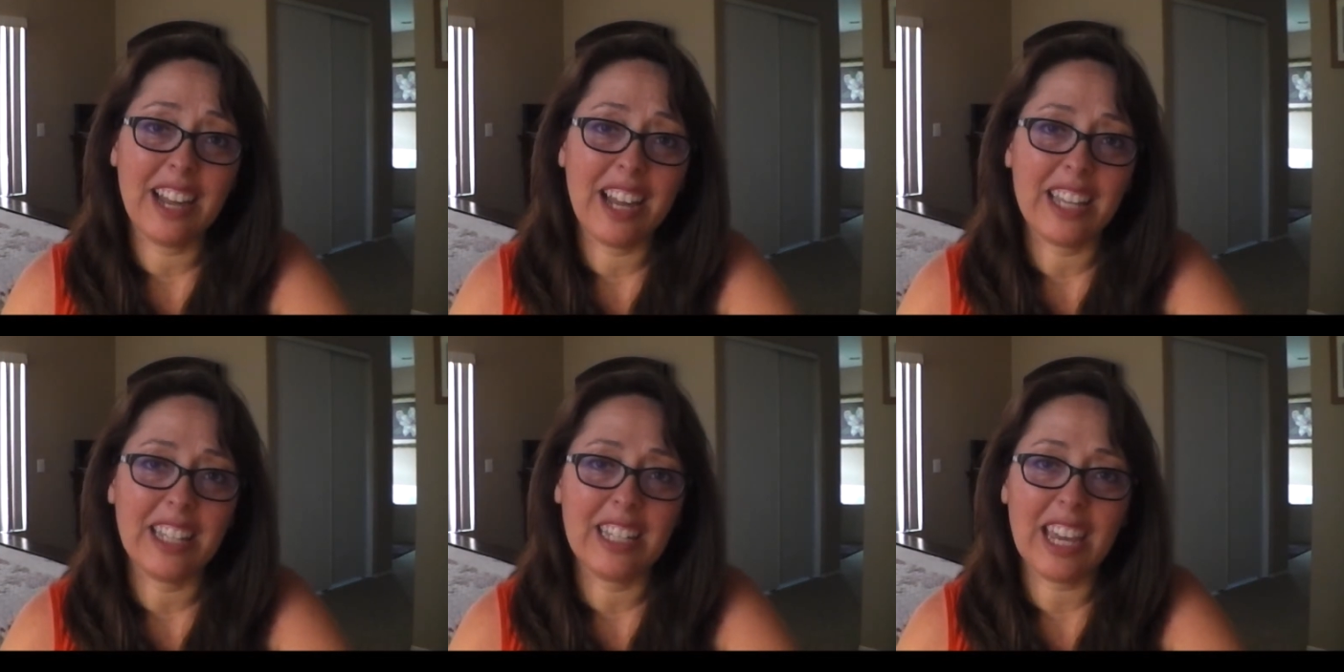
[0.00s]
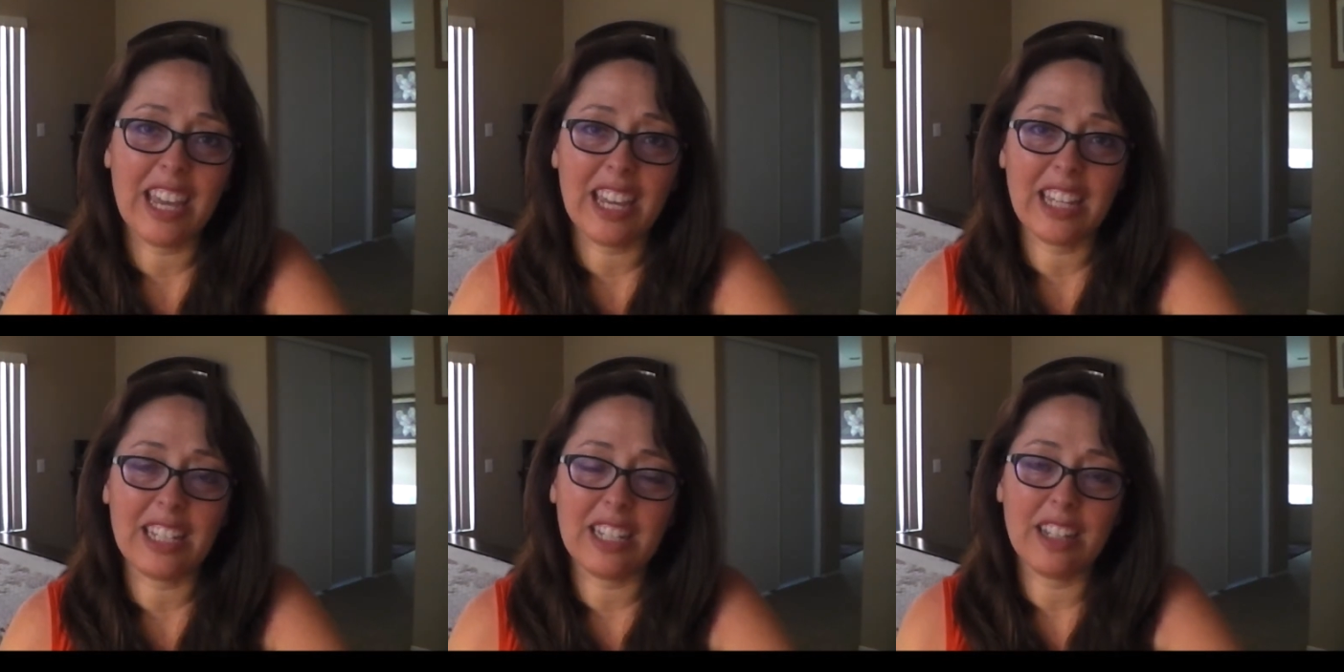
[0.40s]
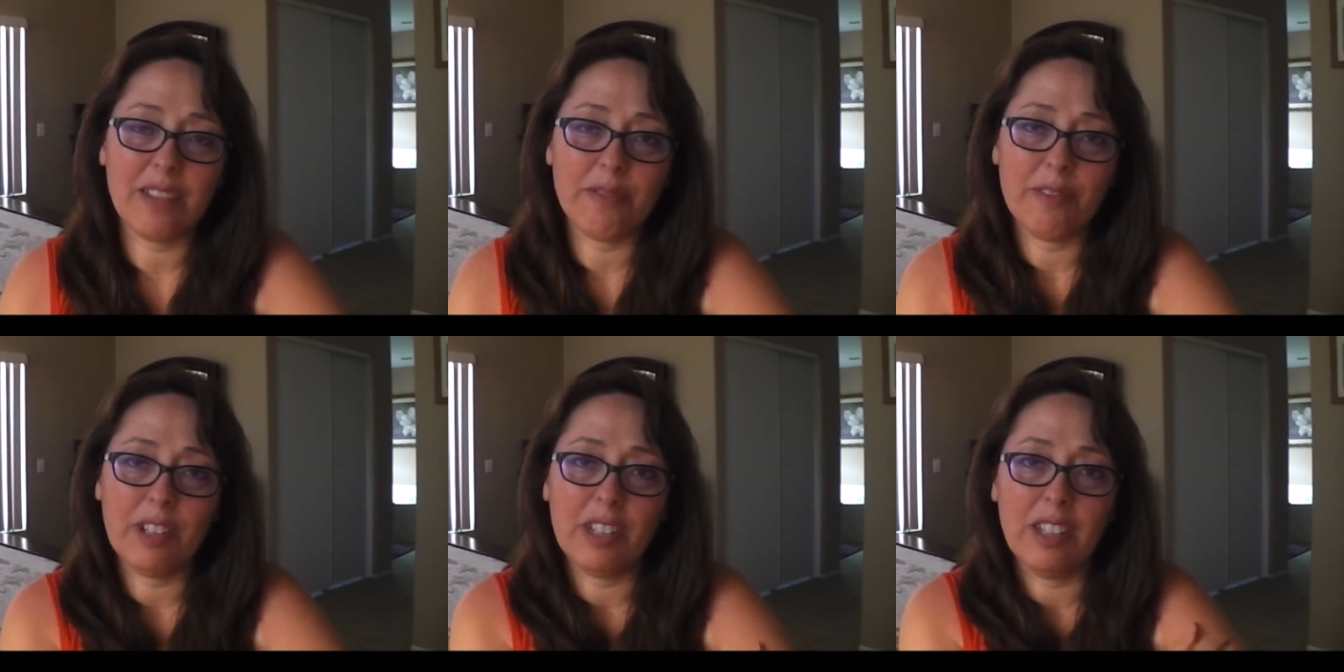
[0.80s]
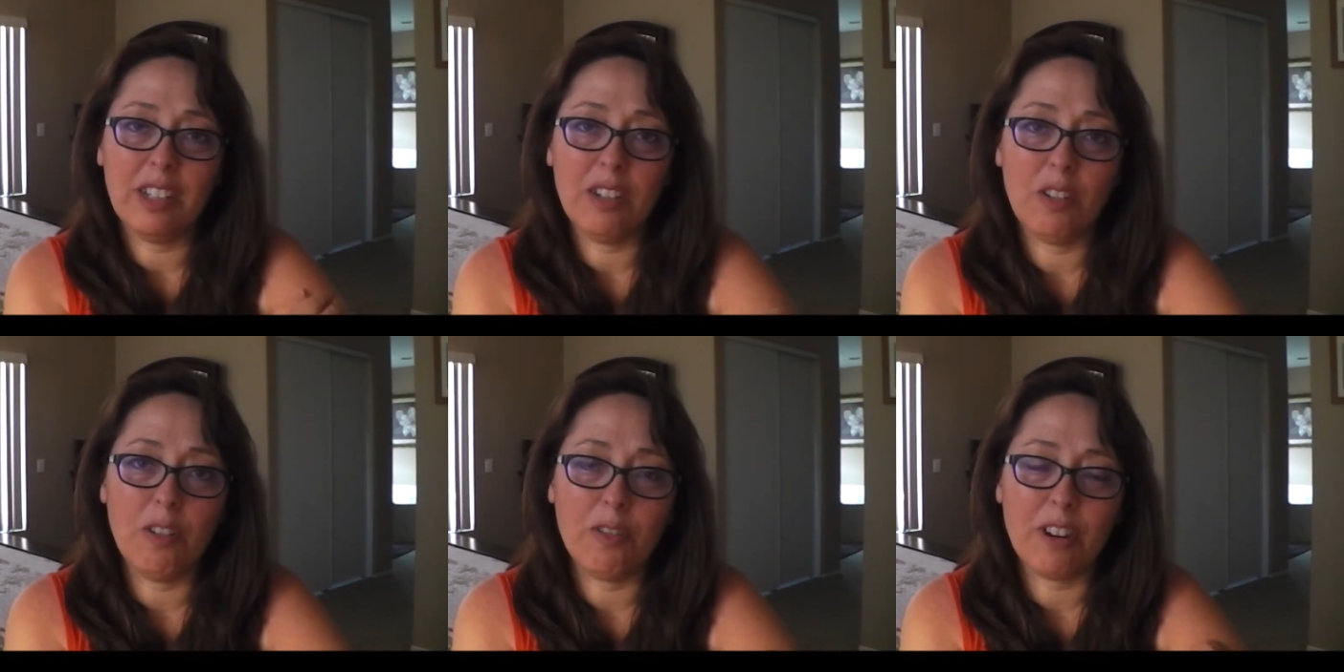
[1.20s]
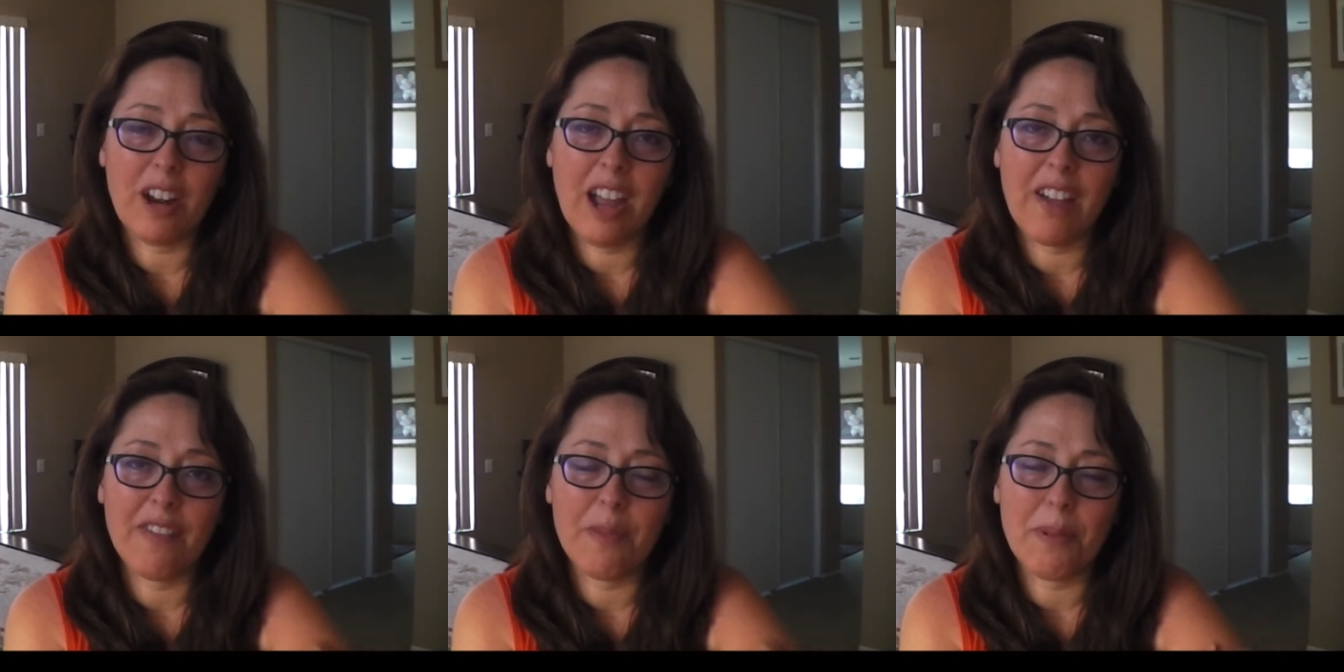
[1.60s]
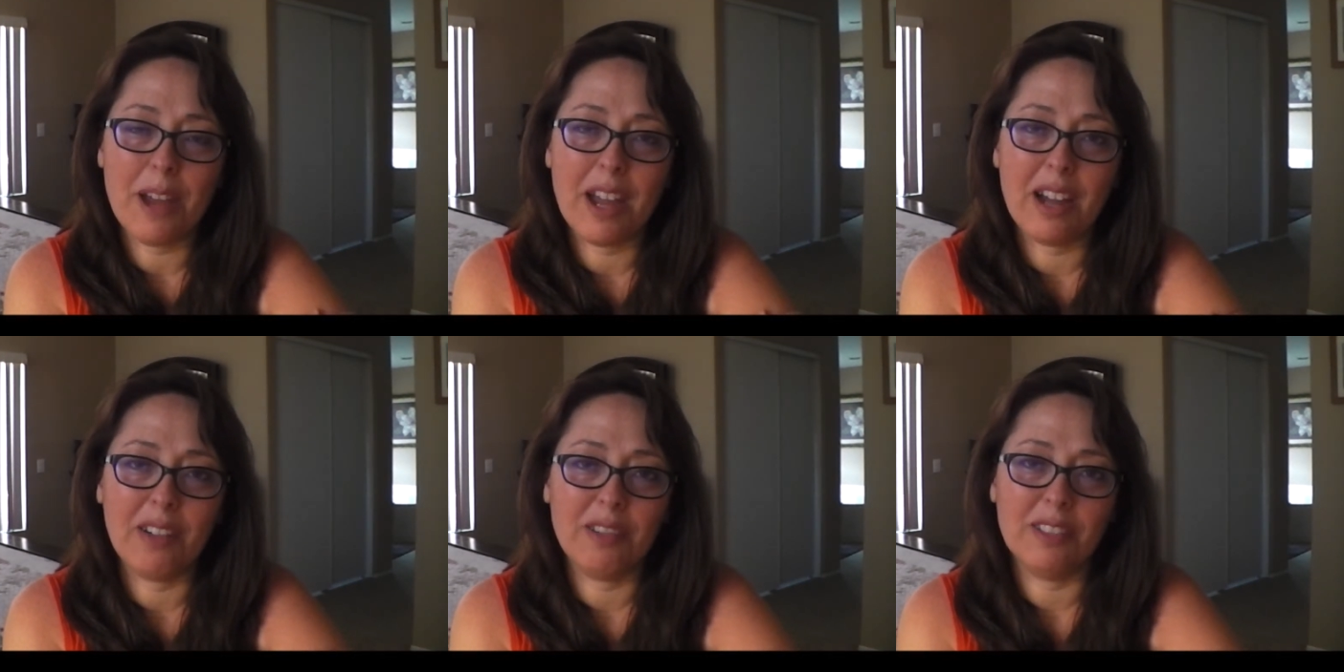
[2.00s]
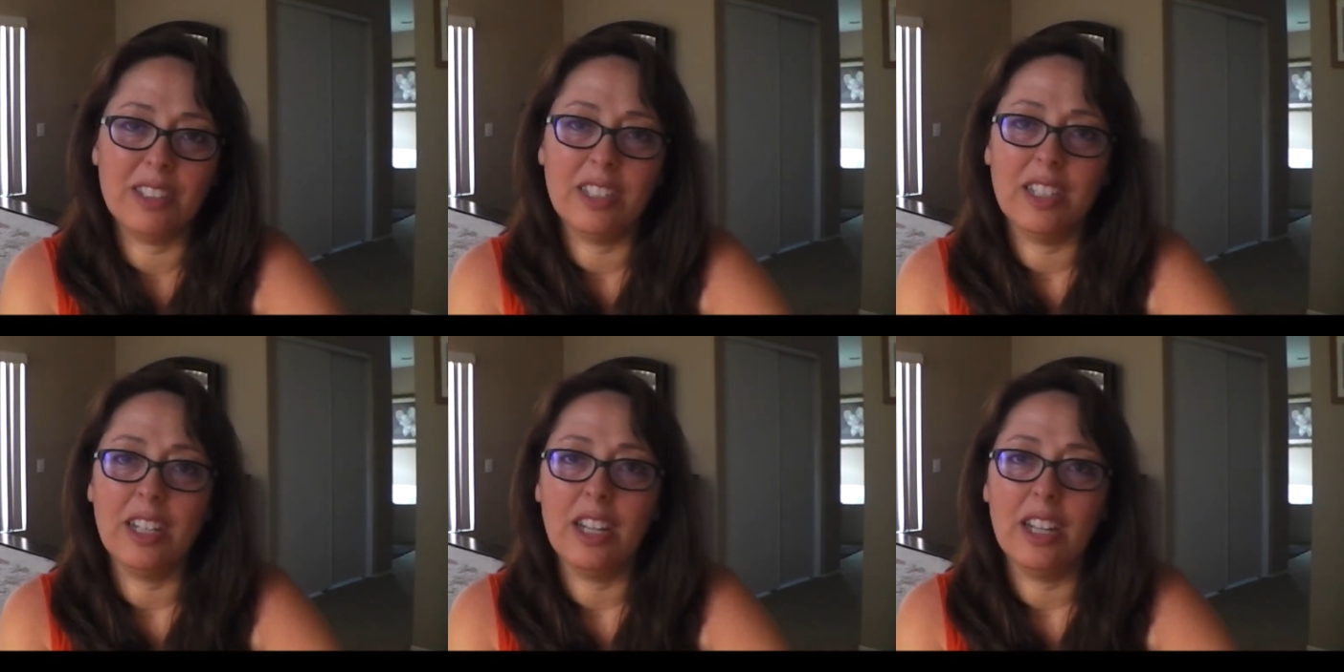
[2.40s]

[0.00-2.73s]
I gained a little over half a pound.